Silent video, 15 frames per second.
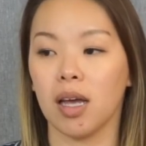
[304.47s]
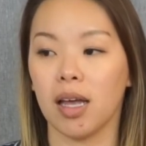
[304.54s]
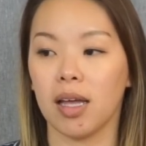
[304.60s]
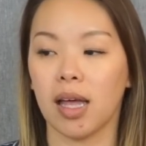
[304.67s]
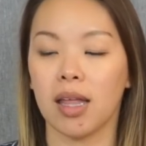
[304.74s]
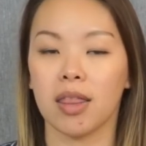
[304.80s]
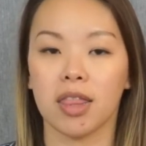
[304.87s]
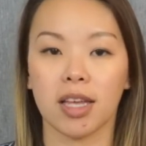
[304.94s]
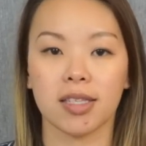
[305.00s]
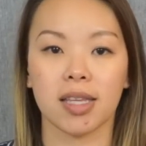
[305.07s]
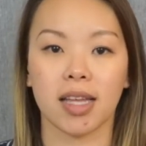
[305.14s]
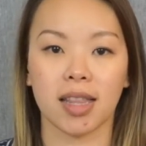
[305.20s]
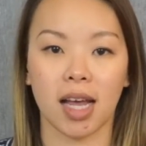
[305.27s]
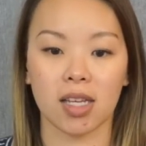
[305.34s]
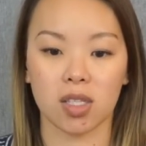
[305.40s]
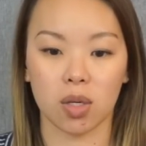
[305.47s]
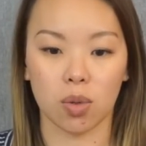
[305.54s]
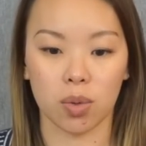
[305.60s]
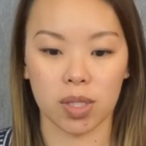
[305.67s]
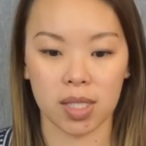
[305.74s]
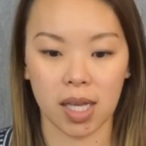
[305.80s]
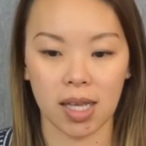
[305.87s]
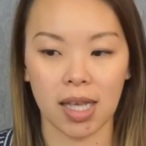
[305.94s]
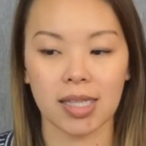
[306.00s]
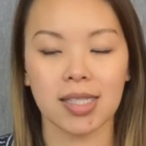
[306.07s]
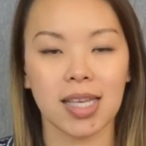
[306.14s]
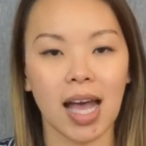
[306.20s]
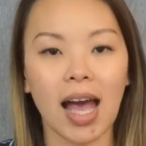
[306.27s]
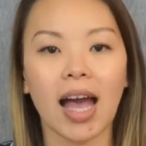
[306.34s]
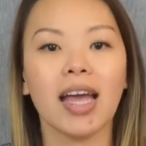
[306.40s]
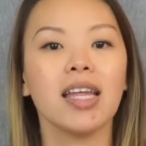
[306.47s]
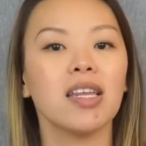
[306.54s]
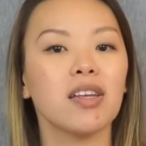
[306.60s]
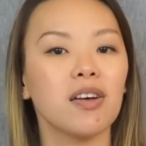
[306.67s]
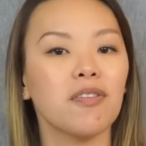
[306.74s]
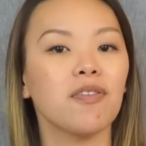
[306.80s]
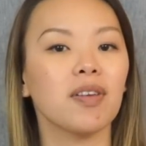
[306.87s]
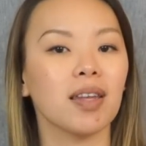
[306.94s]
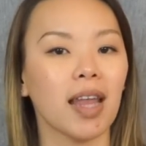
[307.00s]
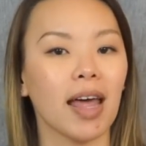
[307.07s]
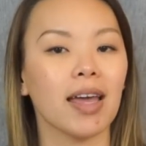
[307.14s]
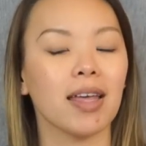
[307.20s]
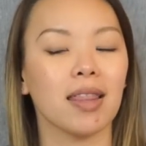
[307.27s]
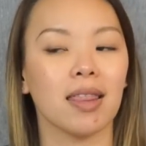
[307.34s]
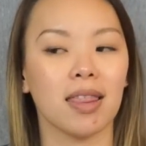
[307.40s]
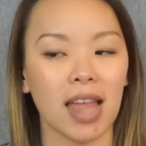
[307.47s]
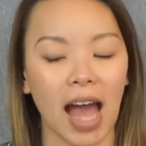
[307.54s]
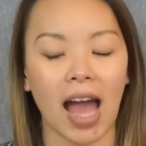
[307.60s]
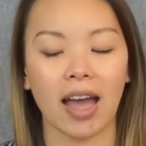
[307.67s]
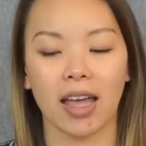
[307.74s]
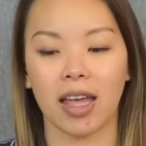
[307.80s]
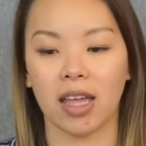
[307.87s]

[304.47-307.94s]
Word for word: and, and things like that. So it was it's kind of like that,